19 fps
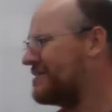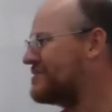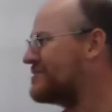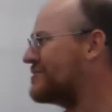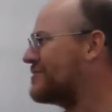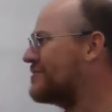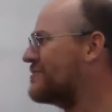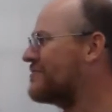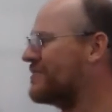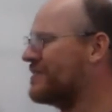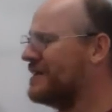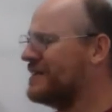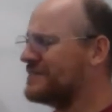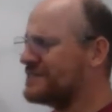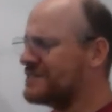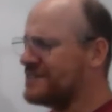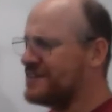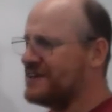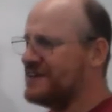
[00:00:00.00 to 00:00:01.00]
concern for
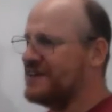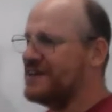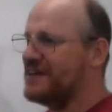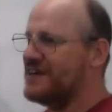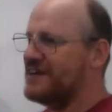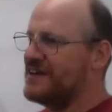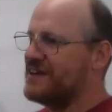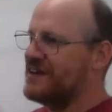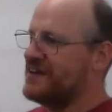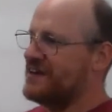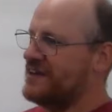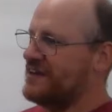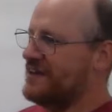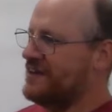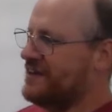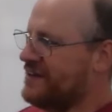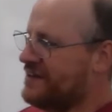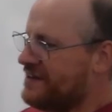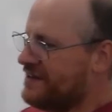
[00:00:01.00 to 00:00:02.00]
us.
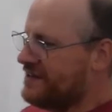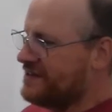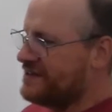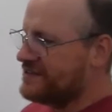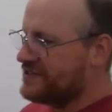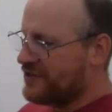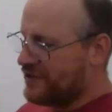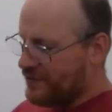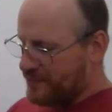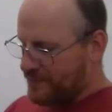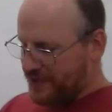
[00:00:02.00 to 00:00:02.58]
So,